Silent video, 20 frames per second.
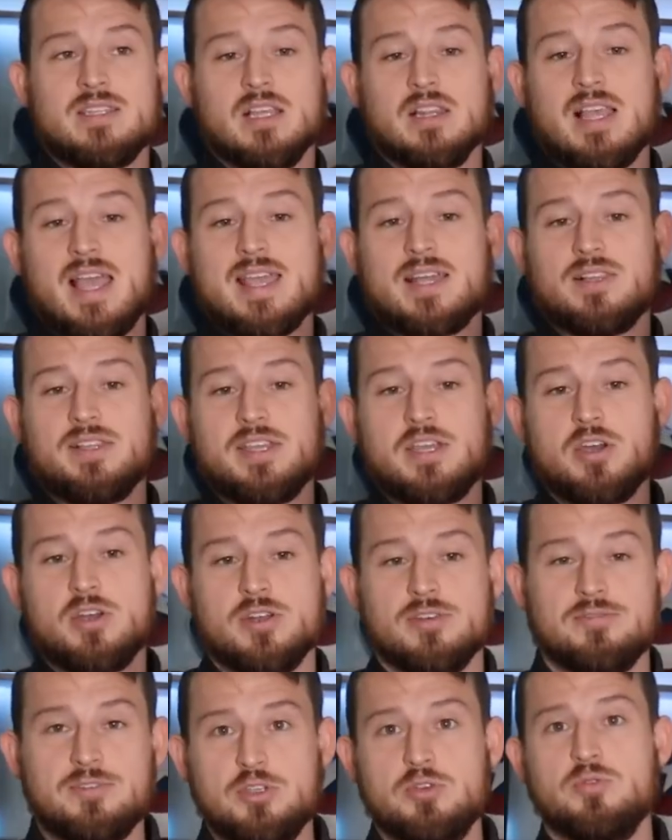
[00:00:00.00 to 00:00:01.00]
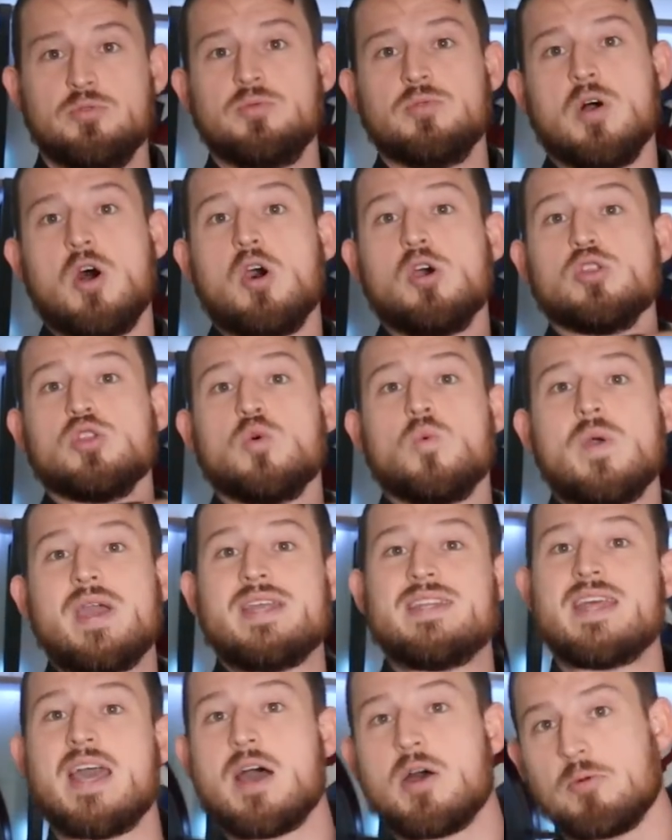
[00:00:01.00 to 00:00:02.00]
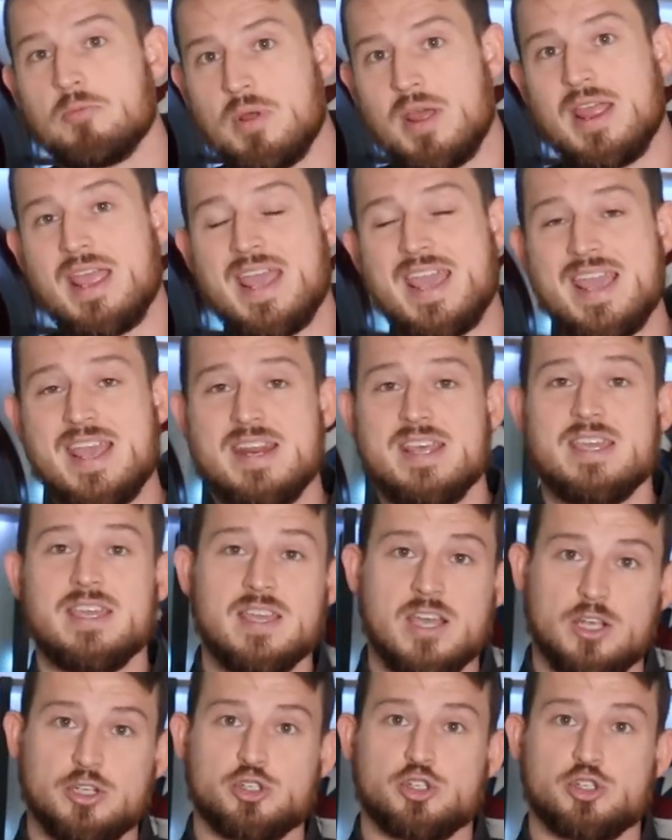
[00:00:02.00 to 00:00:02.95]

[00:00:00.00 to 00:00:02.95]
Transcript: the likelihood of you on the way down hitting a